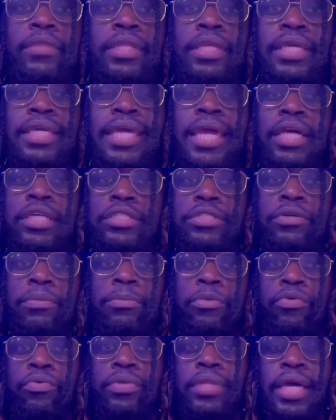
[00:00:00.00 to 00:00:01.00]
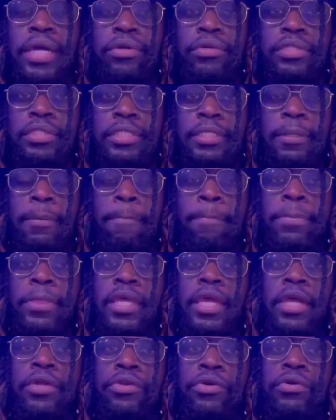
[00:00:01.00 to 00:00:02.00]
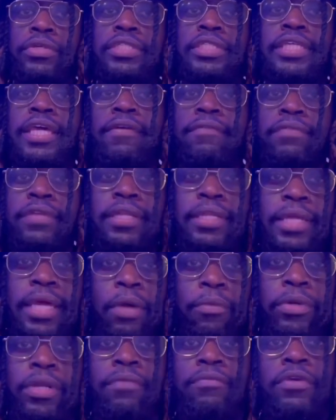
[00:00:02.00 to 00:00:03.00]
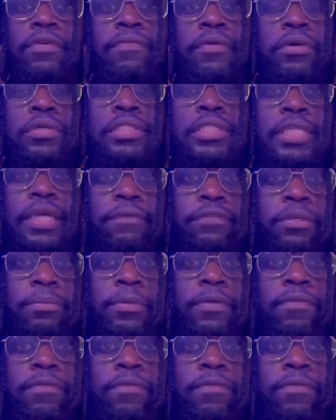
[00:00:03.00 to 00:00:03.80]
Cancer moon energy, in your safety net, whenever you felt safe to be